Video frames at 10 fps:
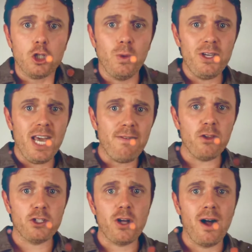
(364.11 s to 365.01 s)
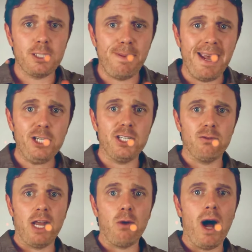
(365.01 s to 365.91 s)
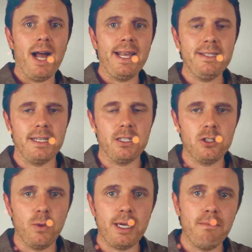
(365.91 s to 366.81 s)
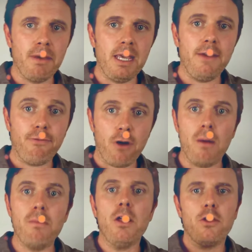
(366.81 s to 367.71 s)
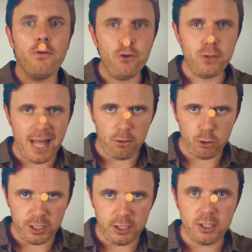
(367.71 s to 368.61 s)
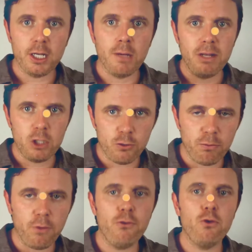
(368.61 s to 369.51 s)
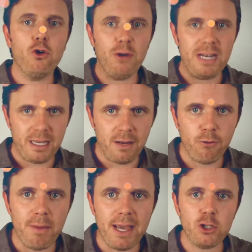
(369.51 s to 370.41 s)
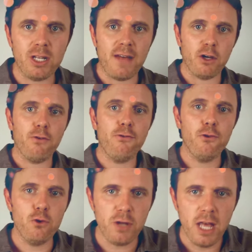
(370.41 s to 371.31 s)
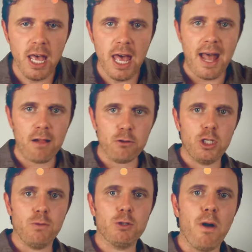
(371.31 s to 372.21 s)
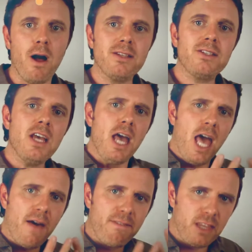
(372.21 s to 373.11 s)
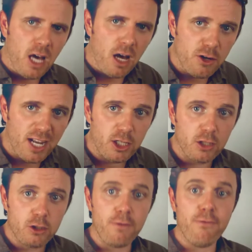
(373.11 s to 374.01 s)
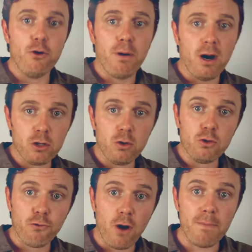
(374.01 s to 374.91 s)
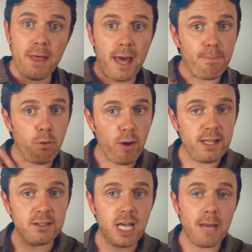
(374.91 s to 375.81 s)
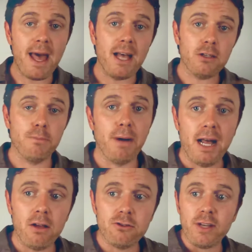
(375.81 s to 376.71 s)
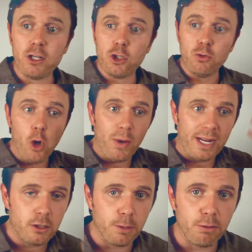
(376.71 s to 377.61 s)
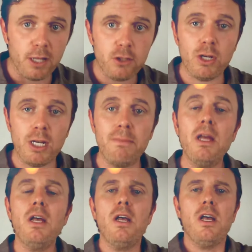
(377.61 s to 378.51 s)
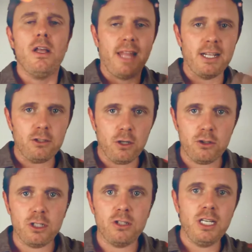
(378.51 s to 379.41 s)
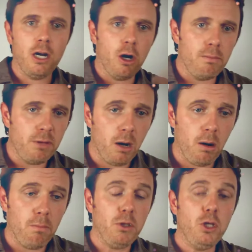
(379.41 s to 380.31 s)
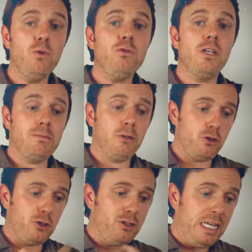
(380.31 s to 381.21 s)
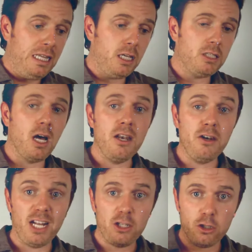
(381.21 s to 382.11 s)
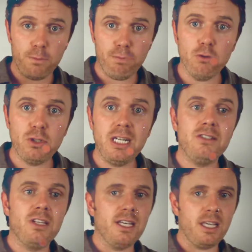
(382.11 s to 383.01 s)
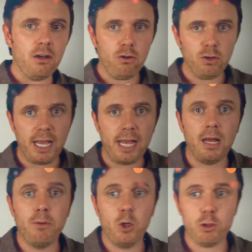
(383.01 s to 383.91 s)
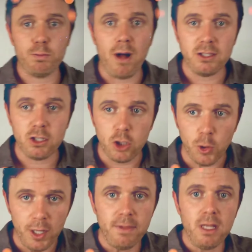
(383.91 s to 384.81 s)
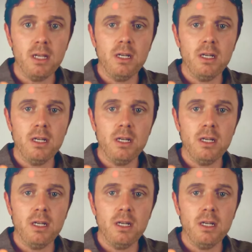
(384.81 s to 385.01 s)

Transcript: So when you have all this constipation, right, why is it? So it can be from the food allergies. It can be just from the food creating inflammation, having a food allergy response, having the undigested food particles from that poor enzyme acid bile salt issue going into the bloodstream. That starts to see our immune system starts to see these undigested proteins, and it can create immune responses to it.